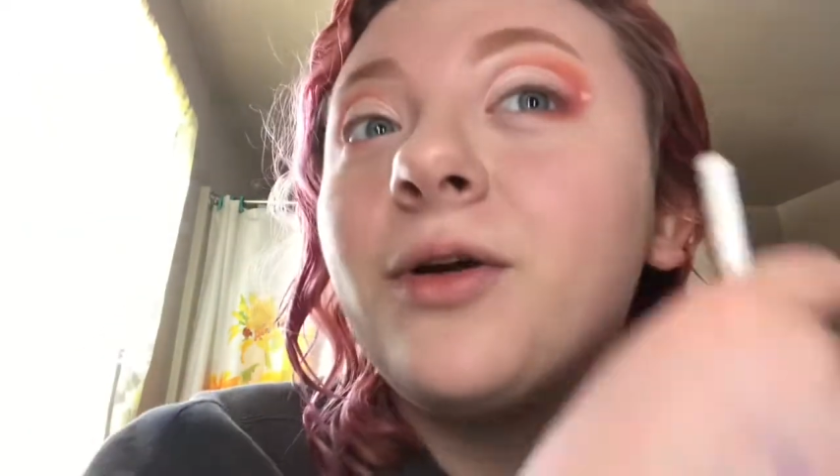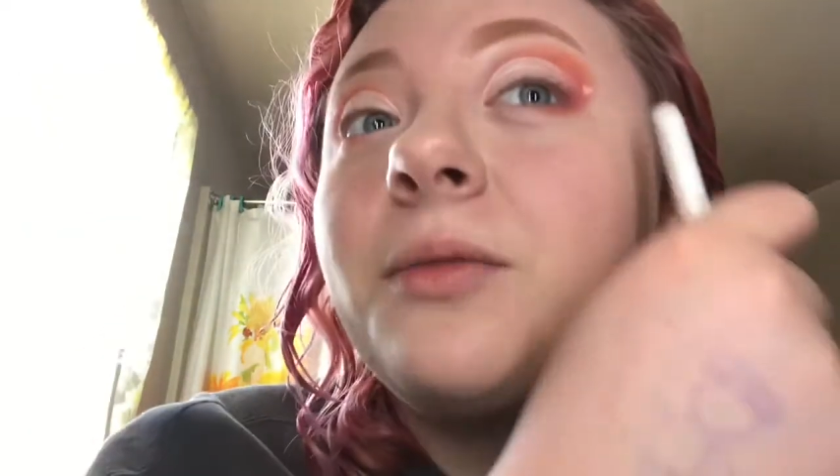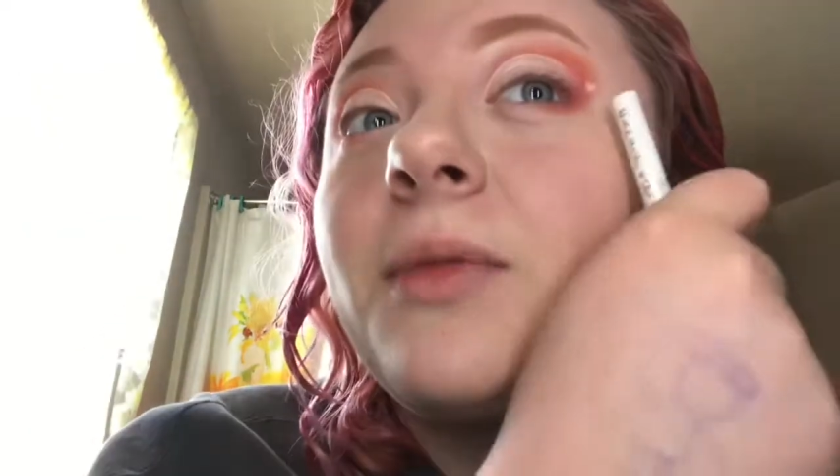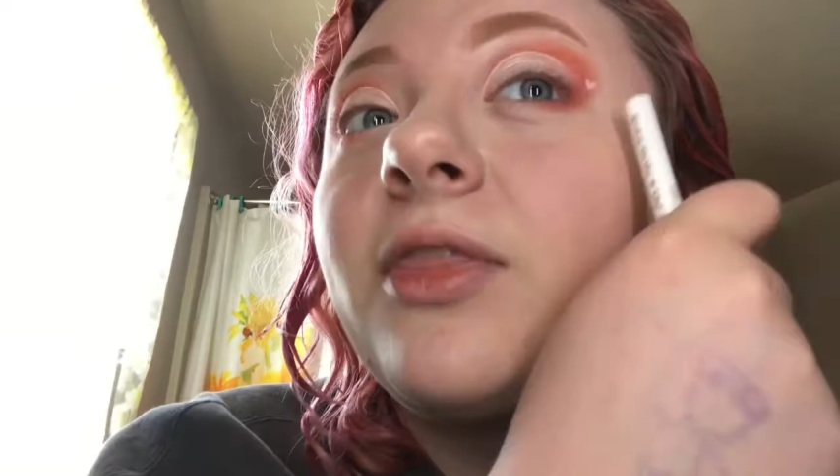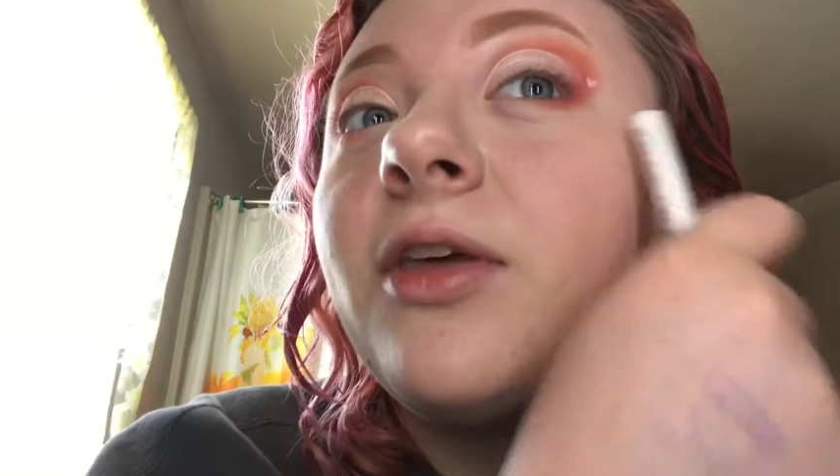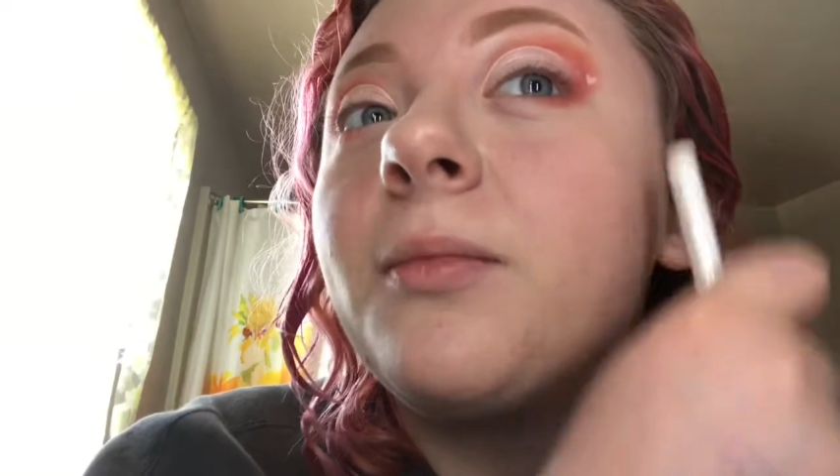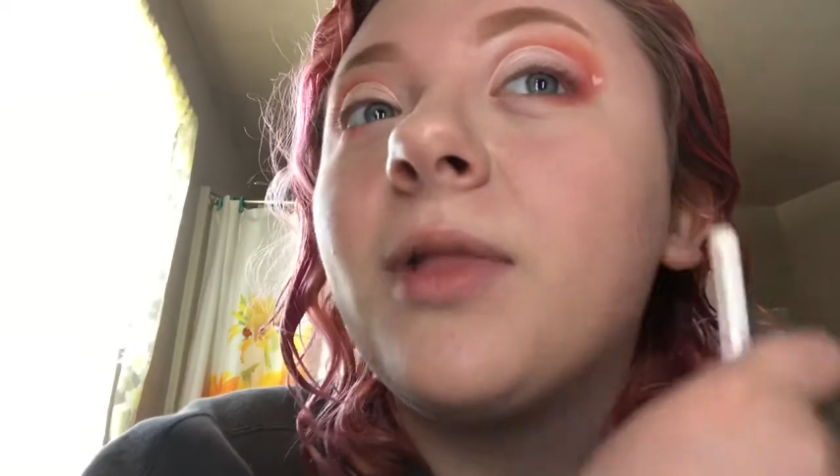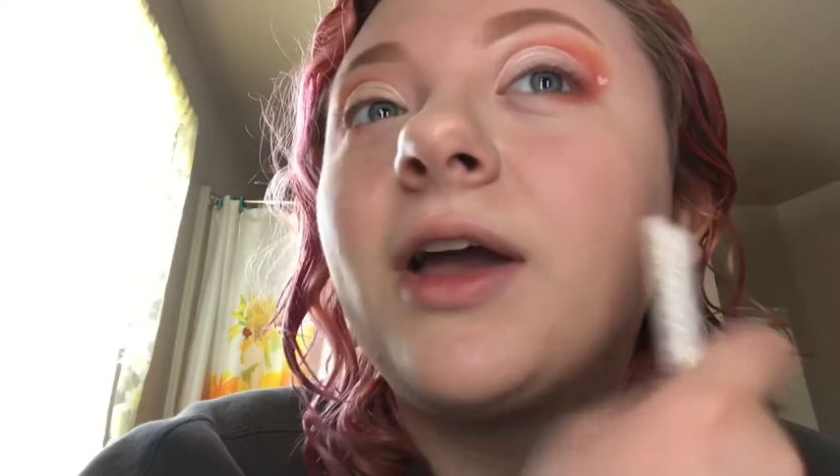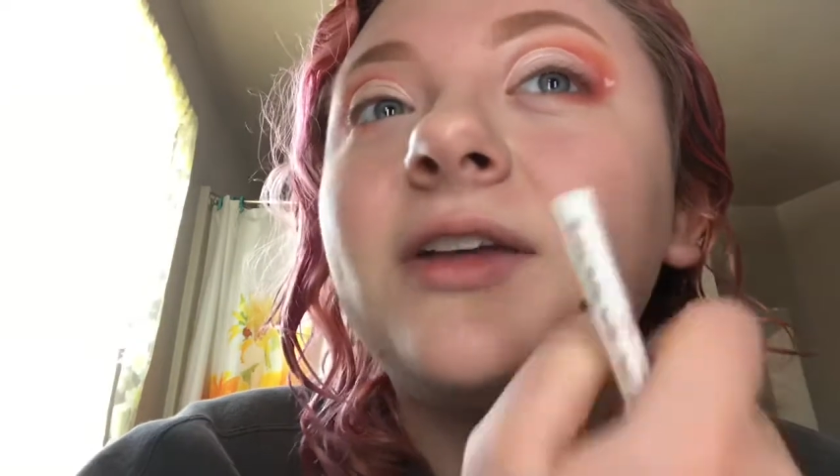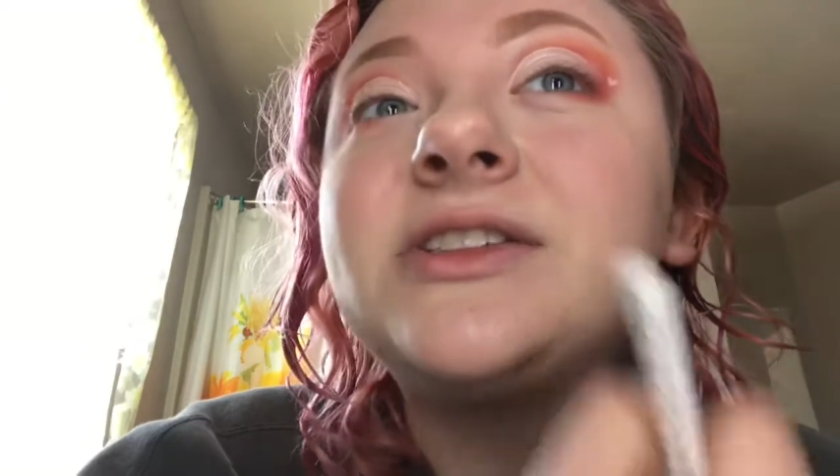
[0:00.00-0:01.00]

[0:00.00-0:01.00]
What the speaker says: and made them like